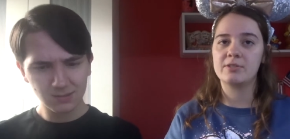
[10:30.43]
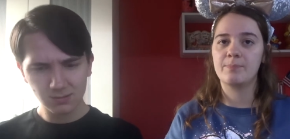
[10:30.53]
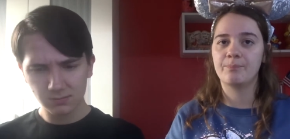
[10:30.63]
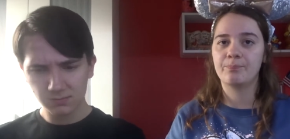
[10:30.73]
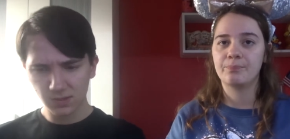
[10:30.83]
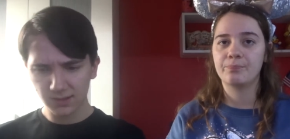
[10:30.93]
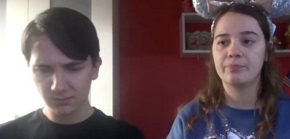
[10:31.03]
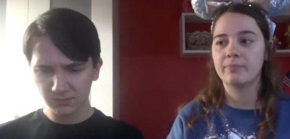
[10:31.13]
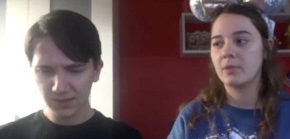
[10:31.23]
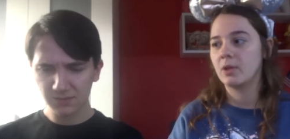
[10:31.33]
Speaker 1: seeing like
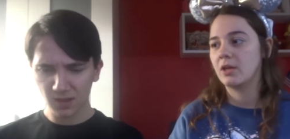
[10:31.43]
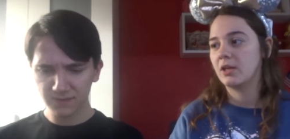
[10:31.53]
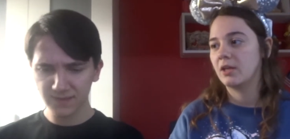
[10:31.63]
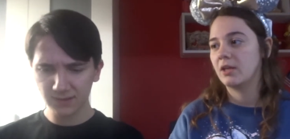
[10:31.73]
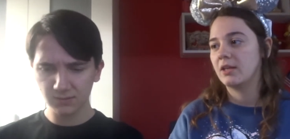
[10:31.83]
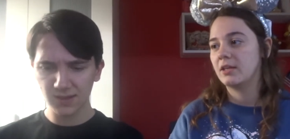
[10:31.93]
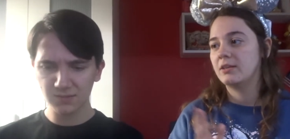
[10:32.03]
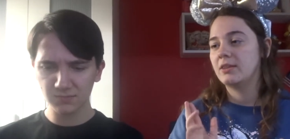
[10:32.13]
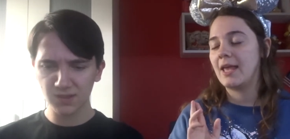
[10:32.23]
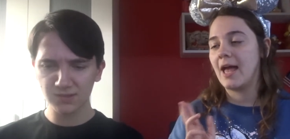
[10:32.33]
they. I think they
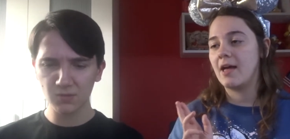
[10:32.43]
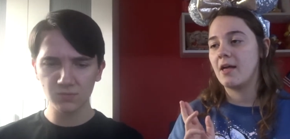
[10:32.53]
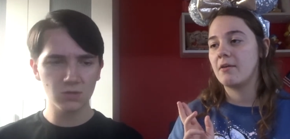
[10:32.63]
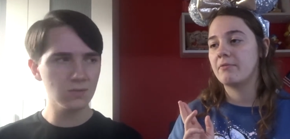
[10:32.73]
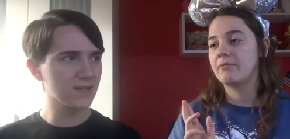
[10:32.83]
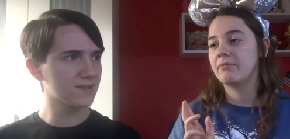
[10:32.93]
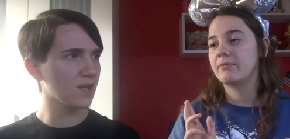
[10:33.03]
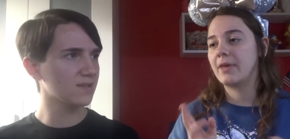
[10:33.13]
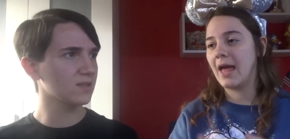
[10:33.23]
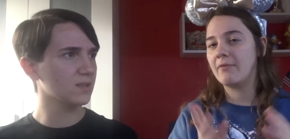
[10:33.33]
they, they don't call it
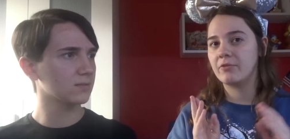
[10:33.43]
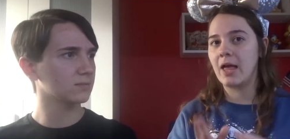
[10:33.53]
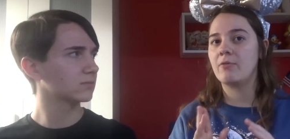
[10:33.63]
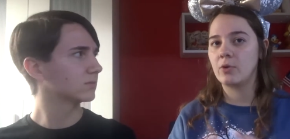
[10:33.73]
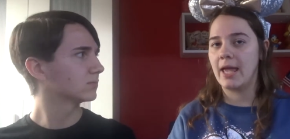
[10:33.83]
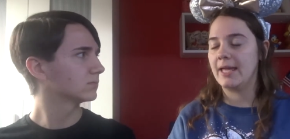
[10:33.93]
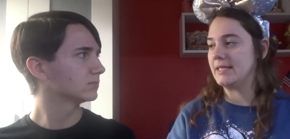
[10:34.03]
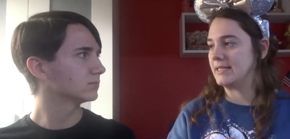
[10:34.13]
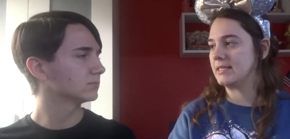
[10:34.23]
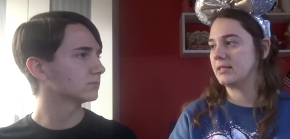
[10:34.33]
stars.
Speaker 2: Cab- and...
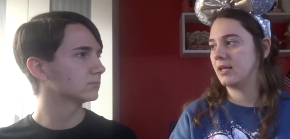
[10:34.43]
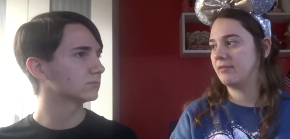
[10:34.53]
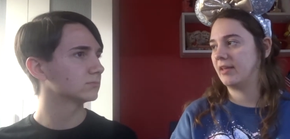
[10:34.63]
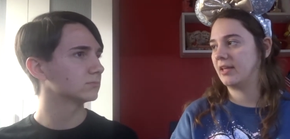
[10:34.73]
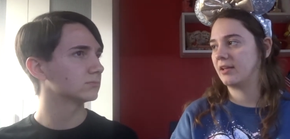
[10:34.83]
Cavalcades, I think,